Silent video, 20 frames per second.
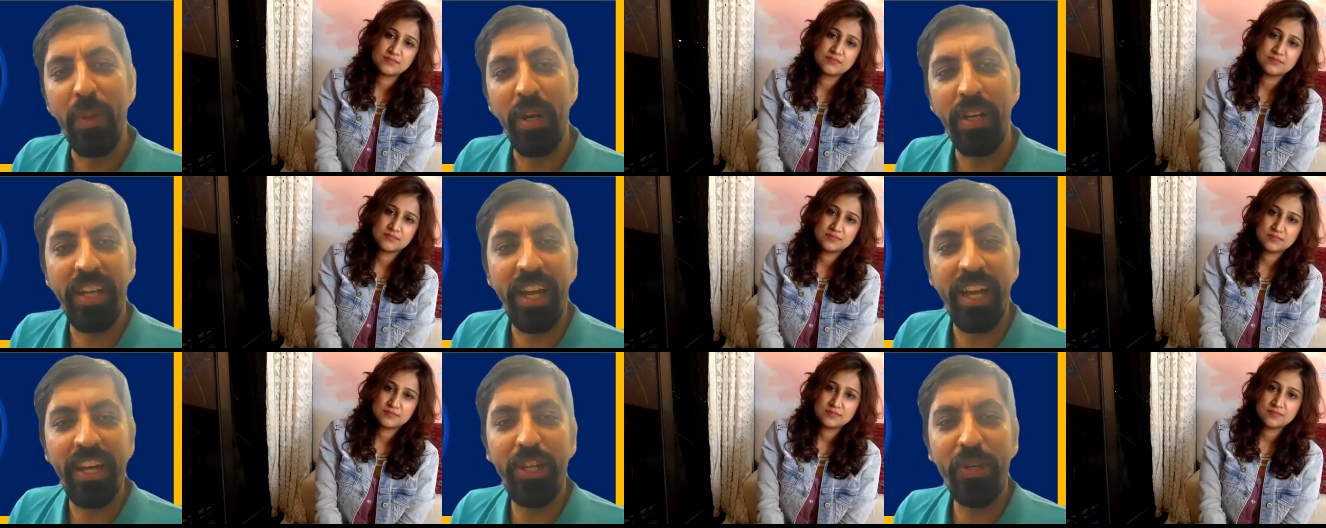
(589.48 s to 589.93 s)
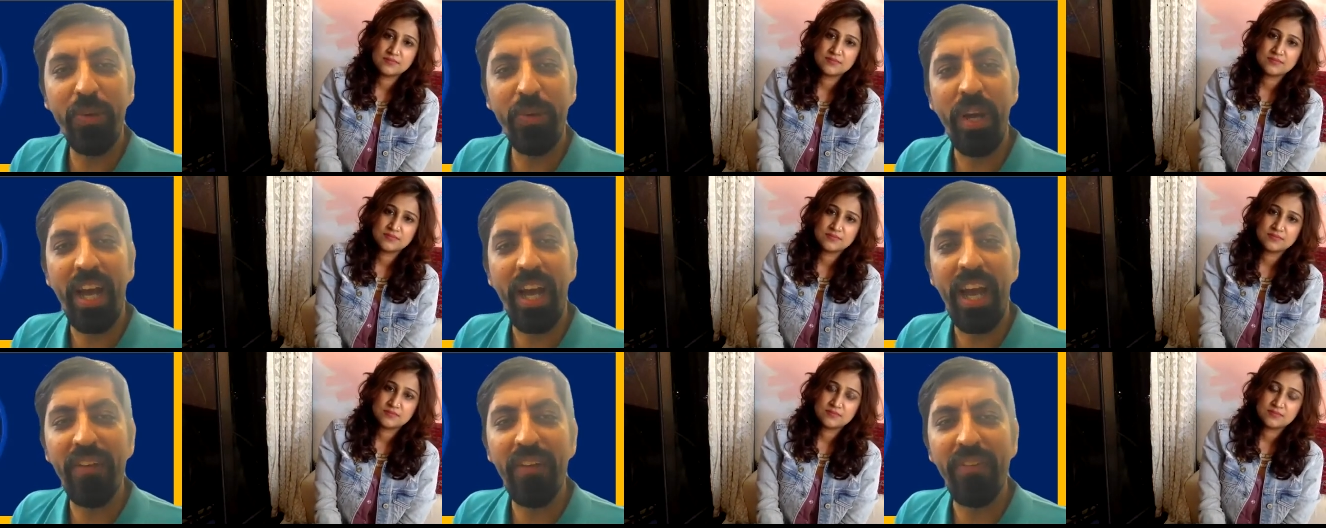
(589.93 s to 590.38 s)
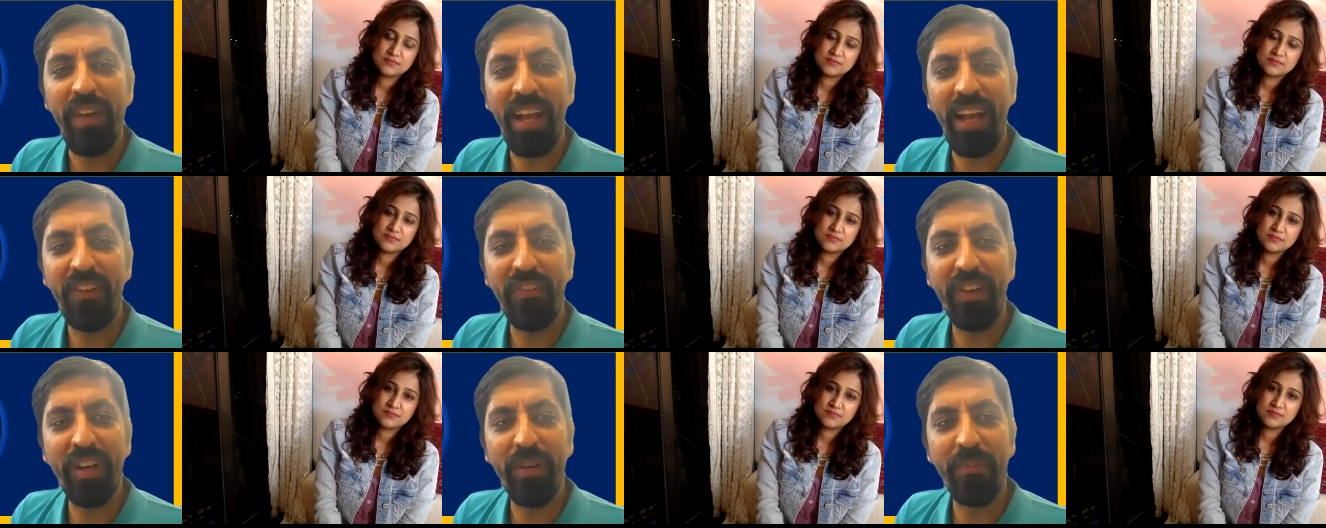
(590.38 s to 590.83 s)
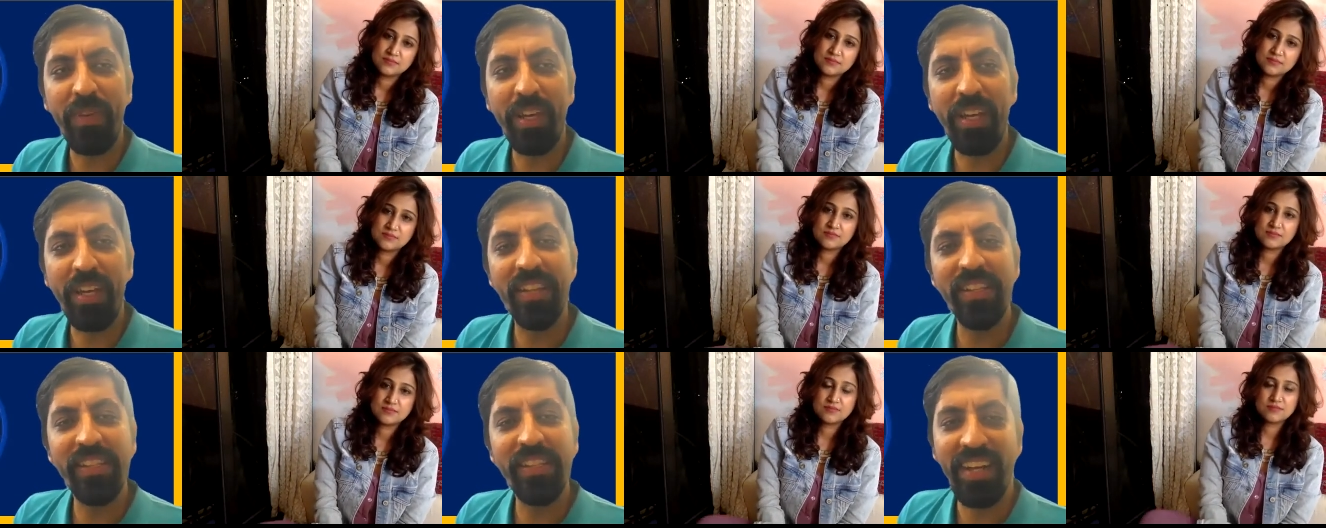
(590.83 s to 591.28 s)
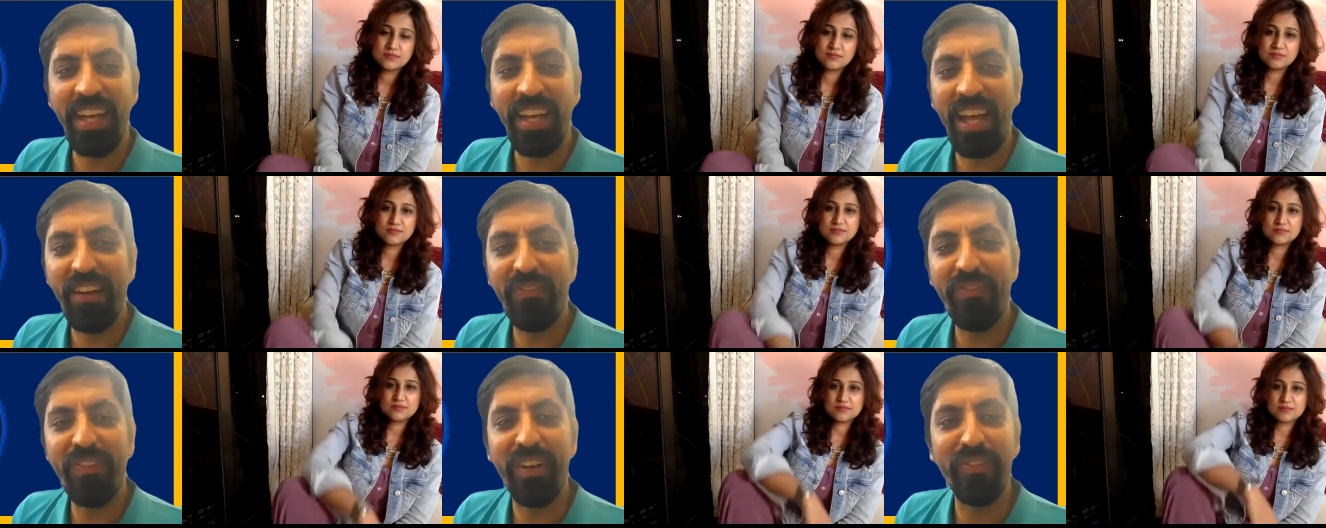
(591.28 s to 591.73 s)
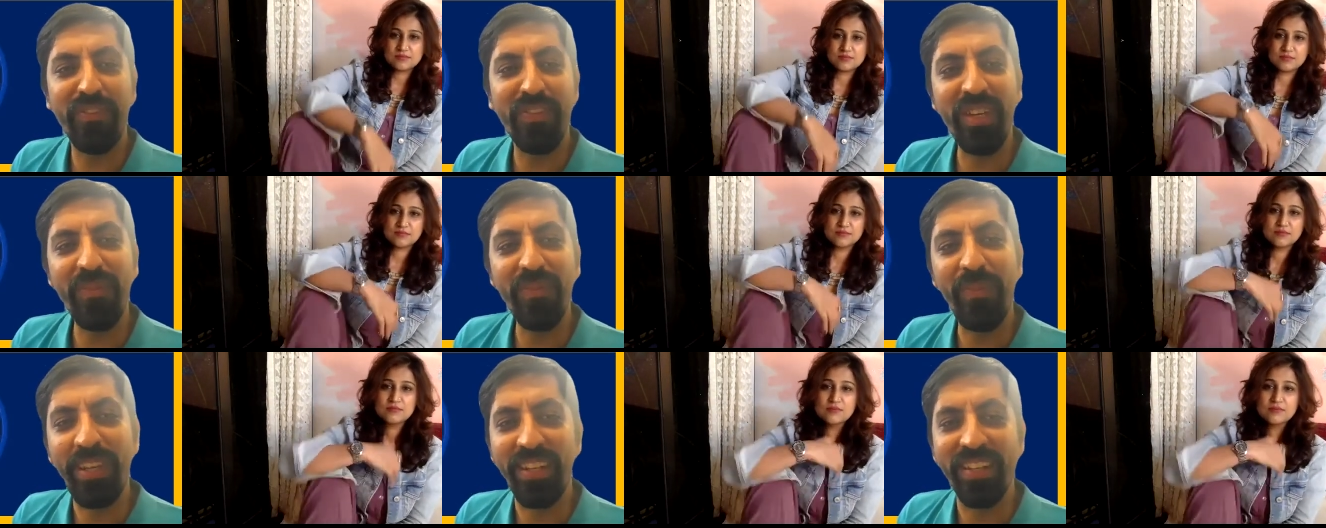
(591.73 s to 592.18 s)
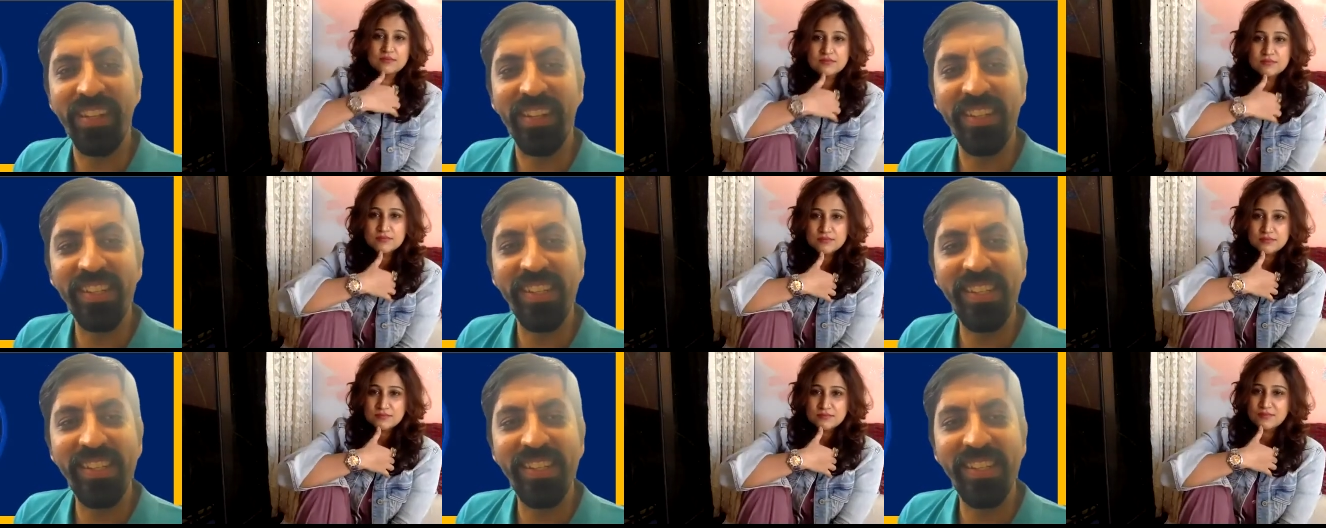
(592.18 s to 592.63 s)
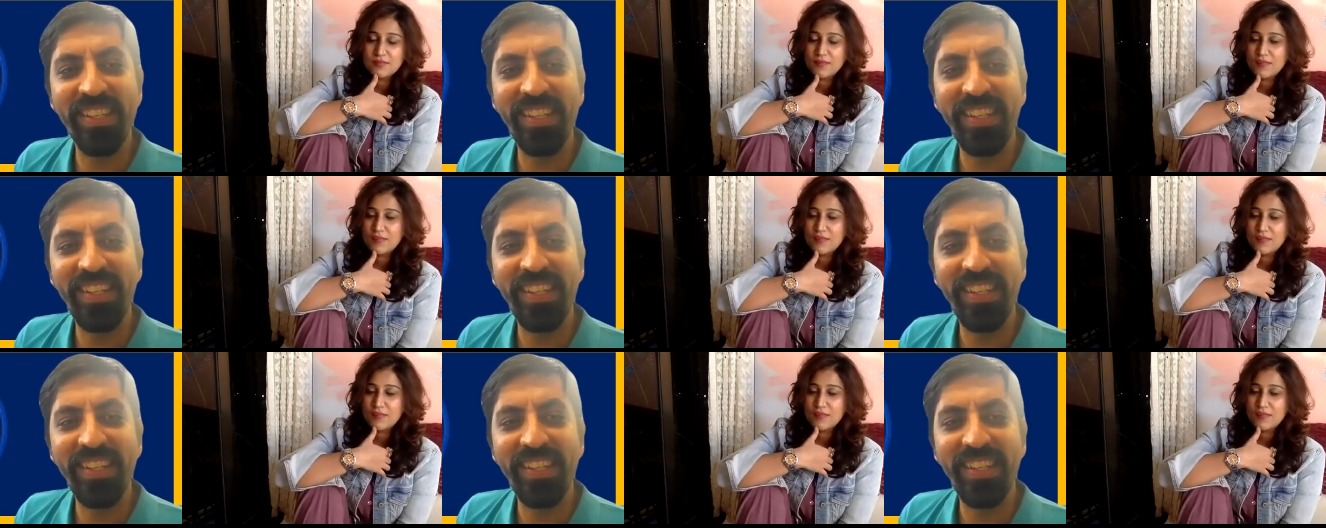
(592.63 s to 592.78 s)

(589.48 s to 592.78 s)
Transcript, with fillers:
Speaker 1: but yet you have alpha males and alpha females